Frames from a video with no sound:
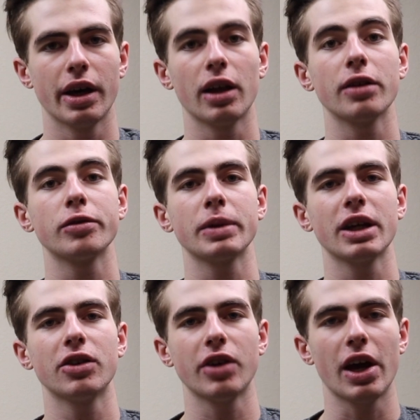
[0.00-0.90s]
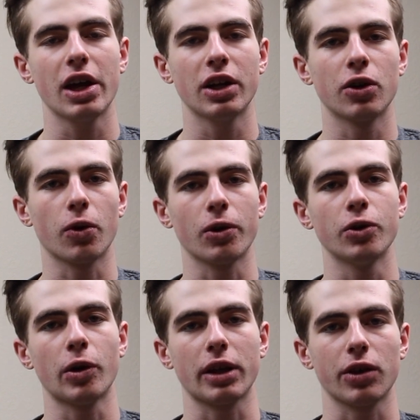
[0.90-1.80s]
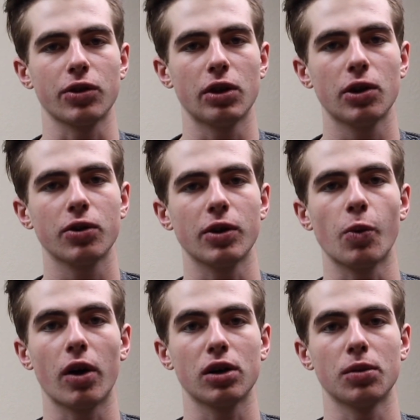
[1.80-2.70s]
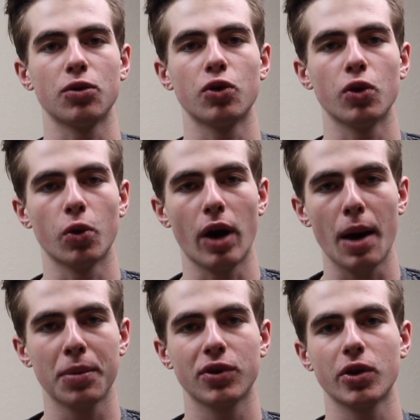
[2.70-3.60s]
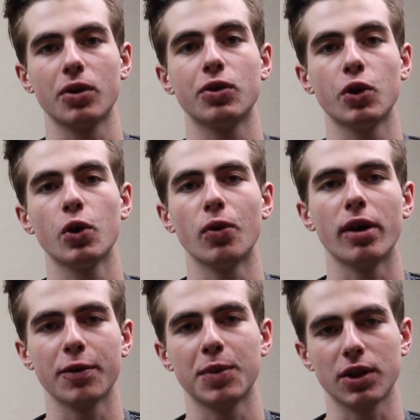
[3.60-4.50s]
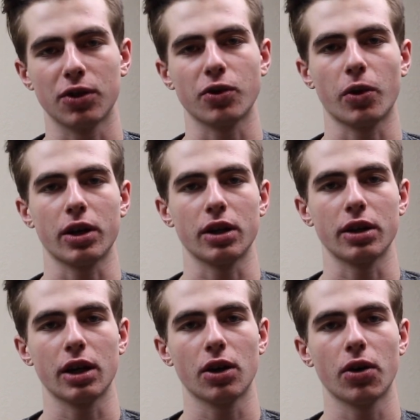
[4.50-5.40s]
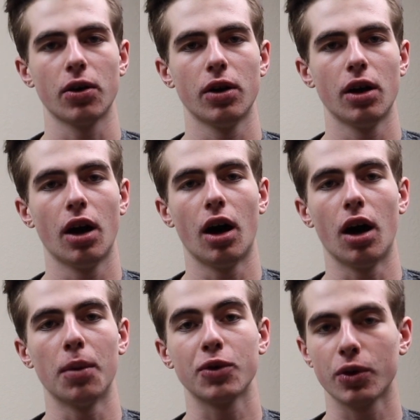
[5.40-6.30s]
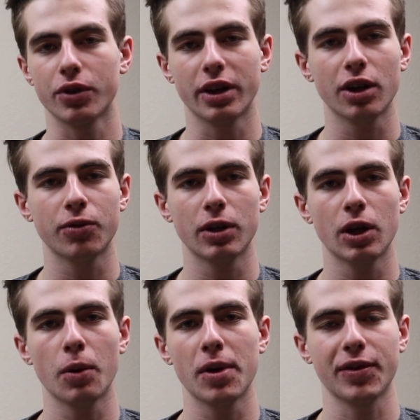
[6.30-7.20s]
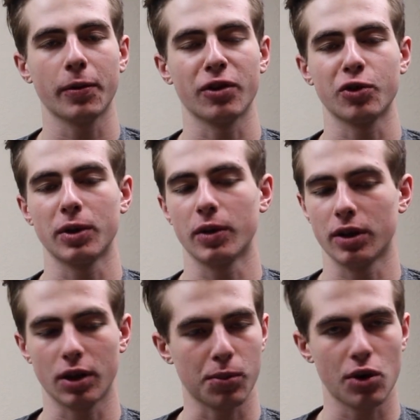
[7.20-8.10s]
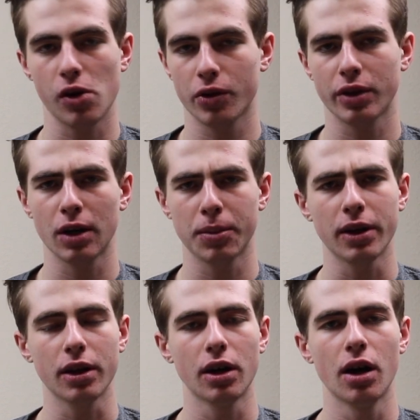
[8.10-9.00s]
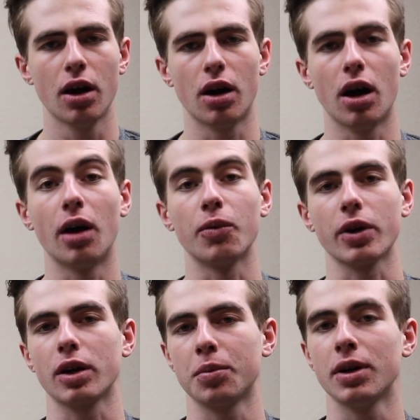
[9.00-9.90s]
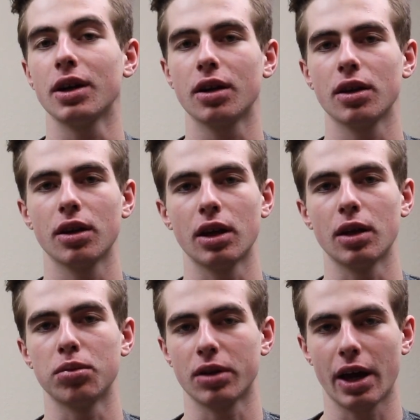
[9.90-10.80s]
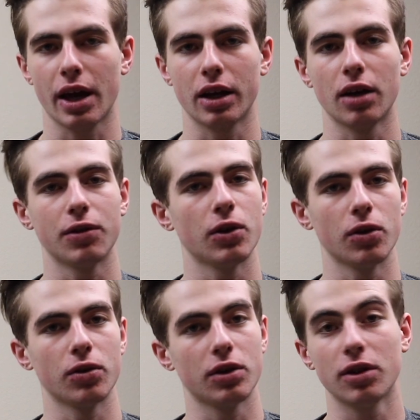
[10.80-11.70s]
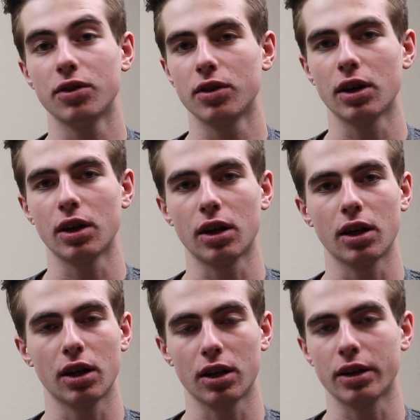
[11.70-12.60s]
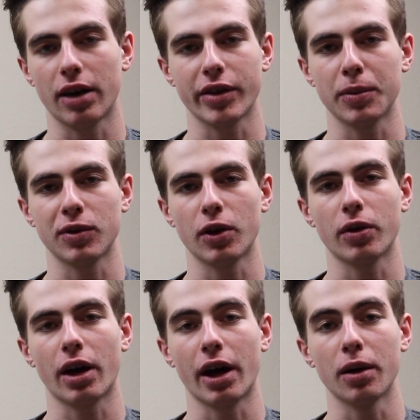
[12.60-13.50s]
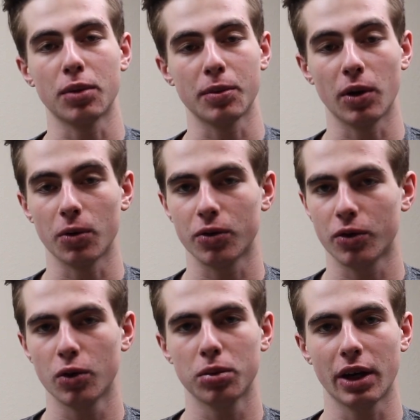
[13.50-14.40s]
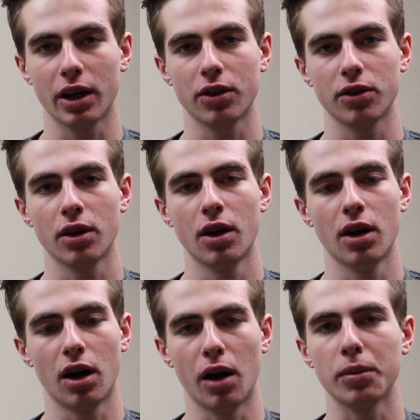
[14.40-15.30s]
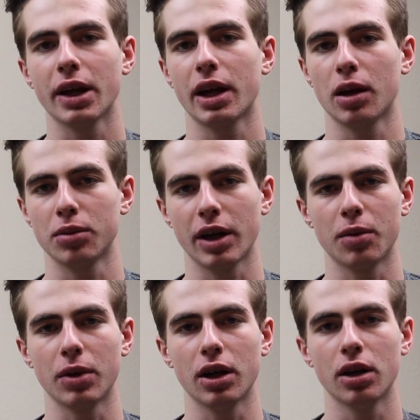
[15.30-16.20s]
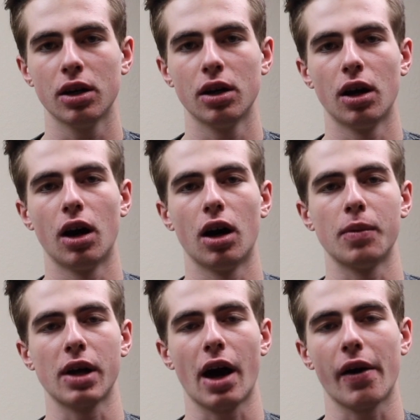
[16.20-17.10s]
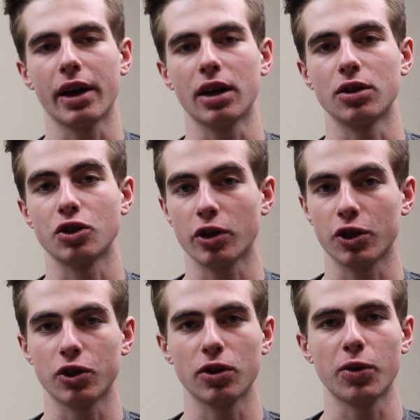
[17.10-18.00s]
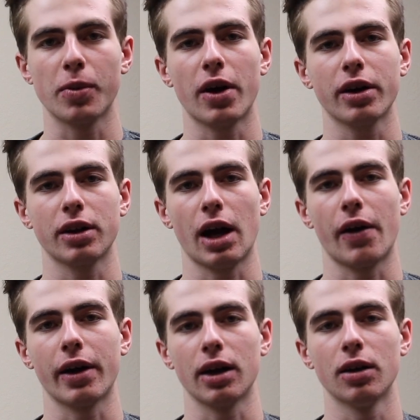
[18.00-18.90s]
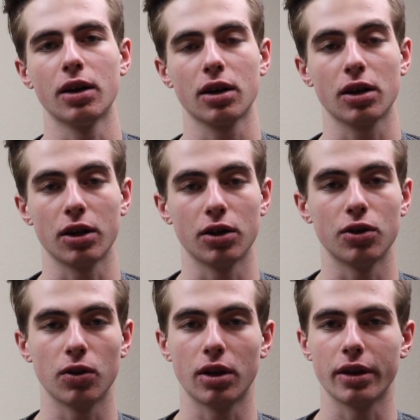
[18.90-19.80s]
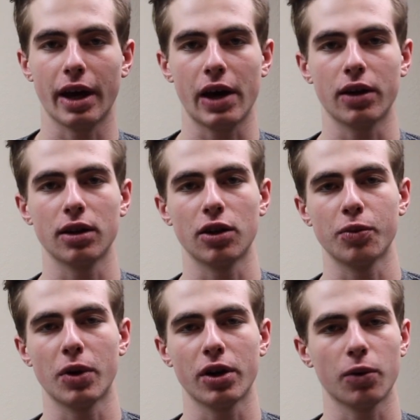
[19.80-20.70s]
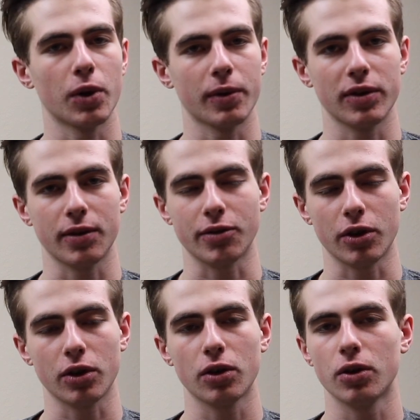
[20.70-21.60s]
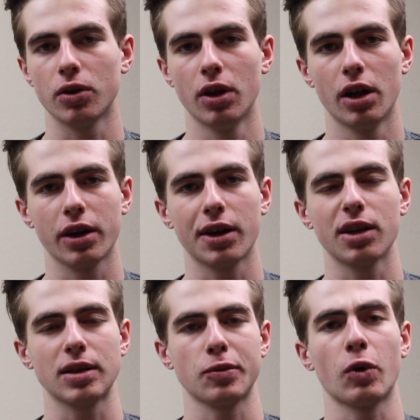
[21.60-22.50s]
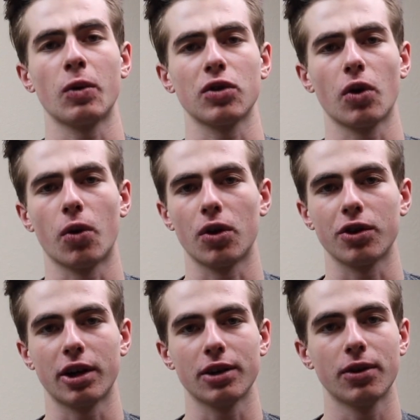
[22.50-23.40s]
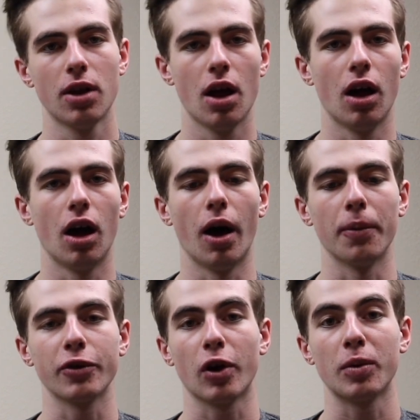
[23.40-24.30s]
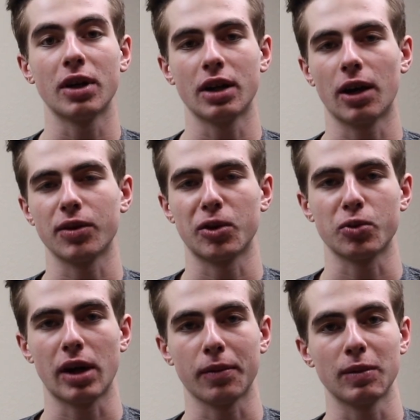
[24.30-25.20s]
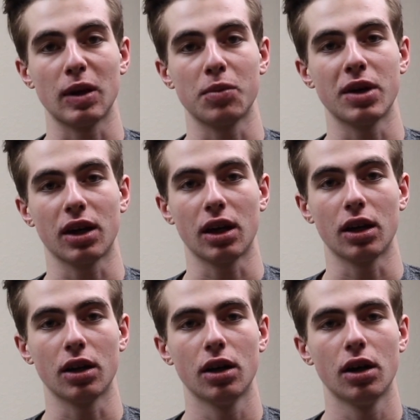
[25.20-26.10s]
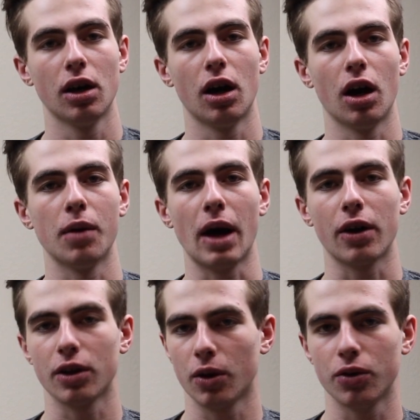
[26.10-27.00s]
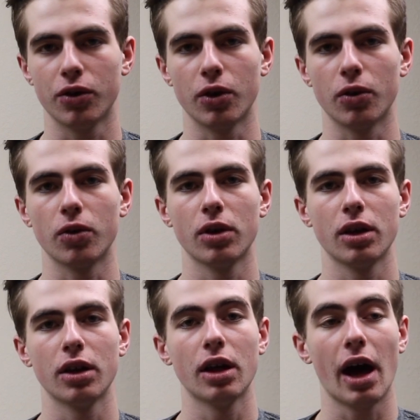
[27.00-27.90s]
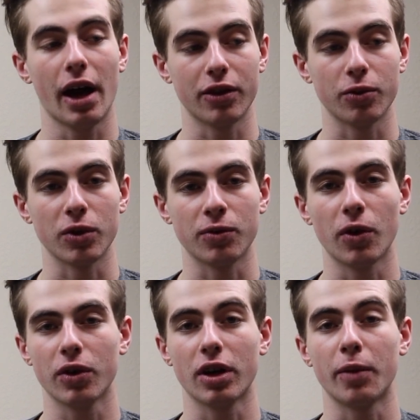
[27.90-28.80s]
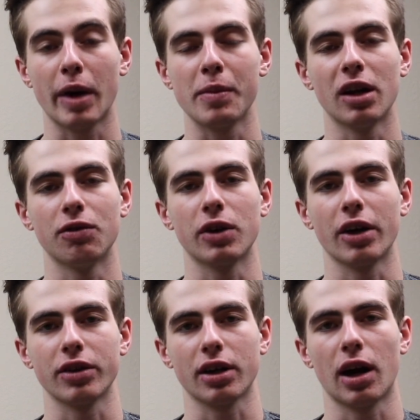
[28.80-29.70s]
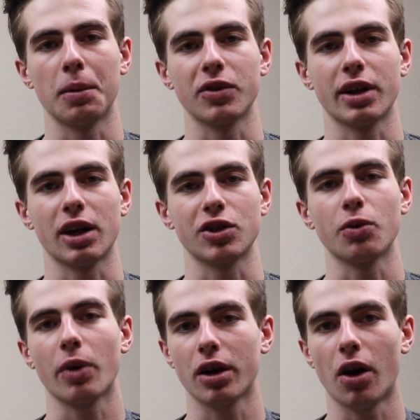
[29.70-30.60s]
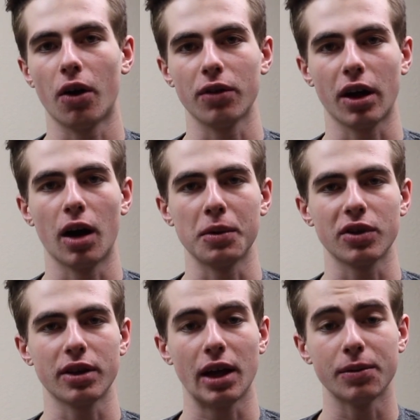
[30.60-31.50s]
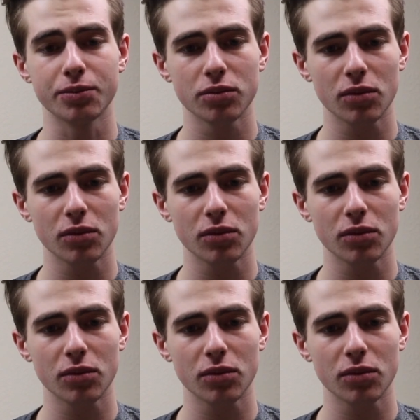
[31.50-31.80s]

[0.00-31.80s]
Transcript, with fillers: Hello everybody, it's Aiden Adorier LEGO Studios and welcome to episode 2 of Building this in LEGO. Um, so in today's video, basically we're just doing a ton of prototyping. Um, we're going to pick the plan. If you didn't see in the last episode, I proposed two plans, um, plan A and plan B, um, on how I can structure this MOC and how I could do the layout of this MOC. One was a vertical concept, one was a horizontal. Um, so I'll be announcing which one I'm going to be picking um, out of those two as was voted on by many of you guys in the comments, and I actually read all of the comments on that.